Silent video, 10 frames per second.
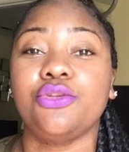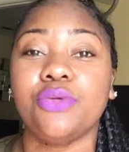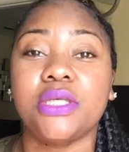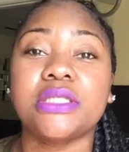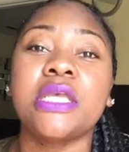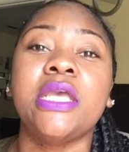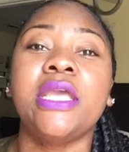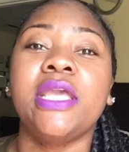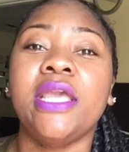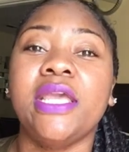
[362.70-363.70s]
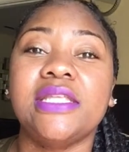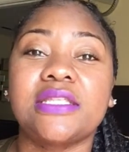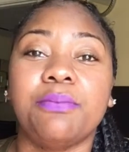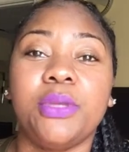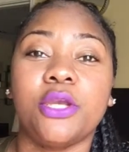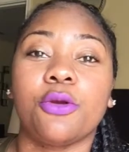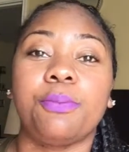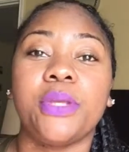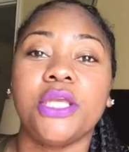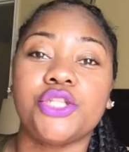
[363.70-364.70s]
you is it's a bigger
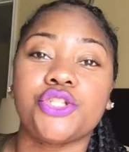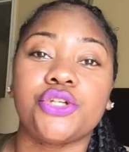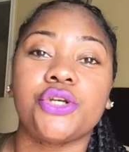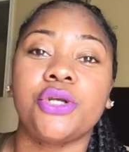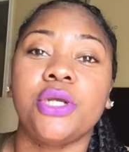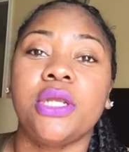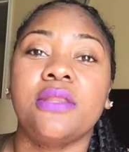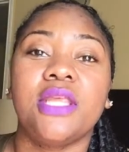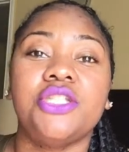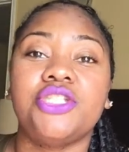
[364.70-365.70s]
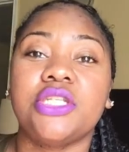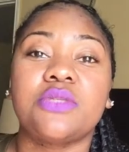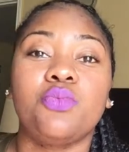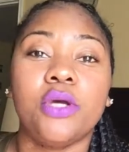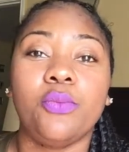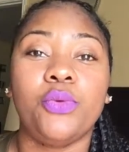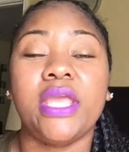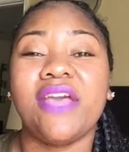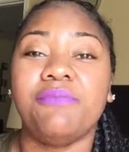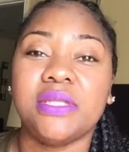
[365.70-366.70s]
picture than just what we
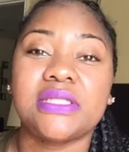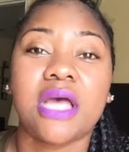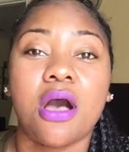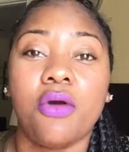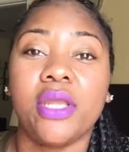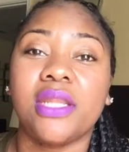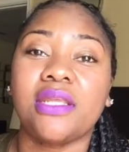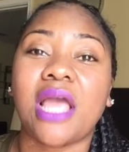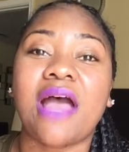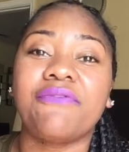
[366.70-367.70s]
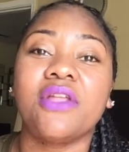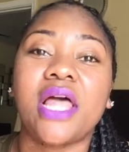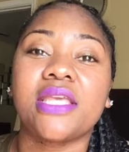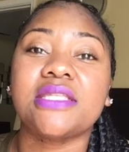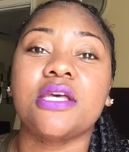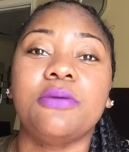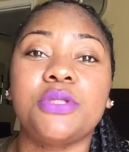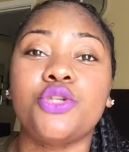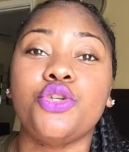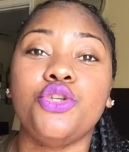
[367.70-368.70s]
have been taught. And I feel like it's up
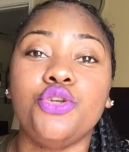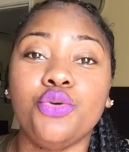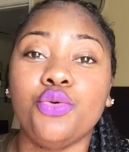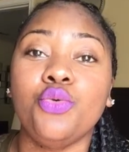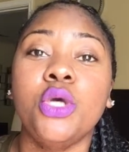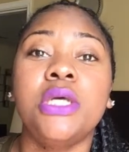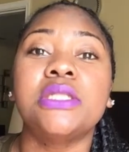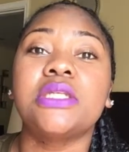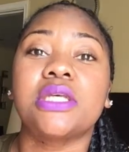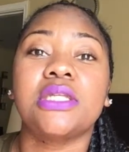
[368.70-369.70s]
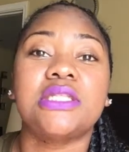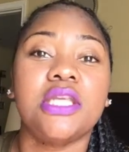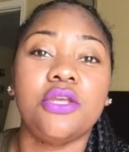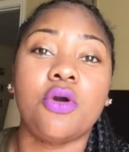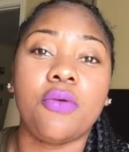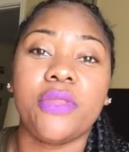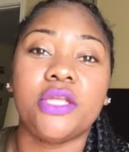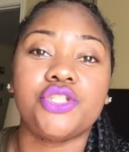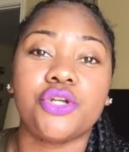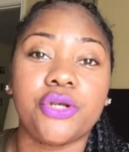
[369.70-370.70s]
to you to continue on
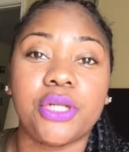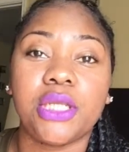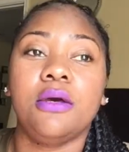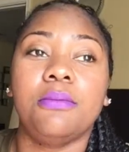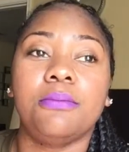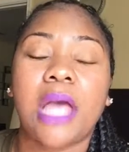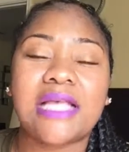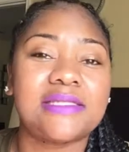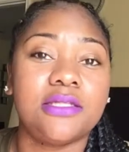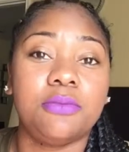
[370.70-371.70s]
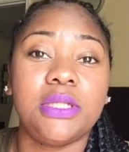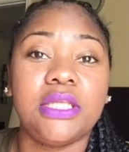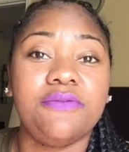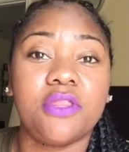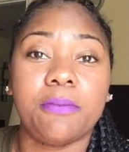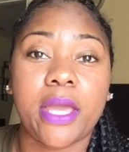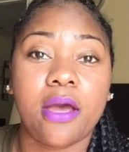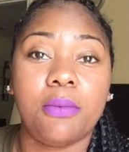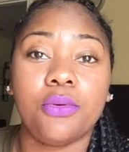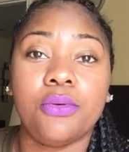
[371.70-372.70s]
that journey. I still believe in the
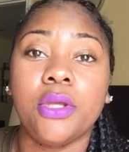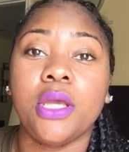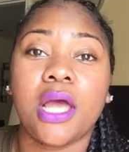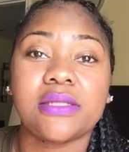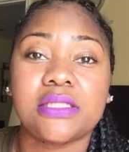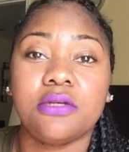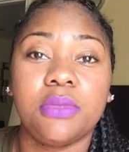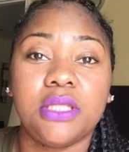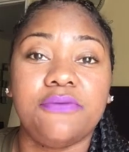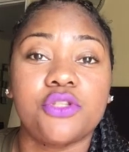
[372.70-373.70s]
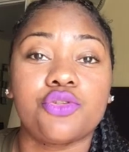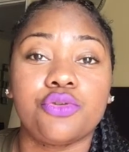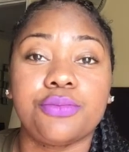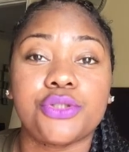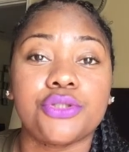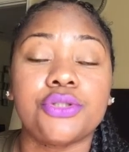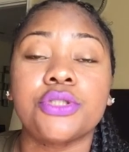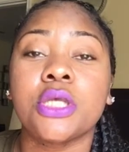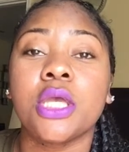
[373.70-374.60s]
Bible. I still believe in scriptures.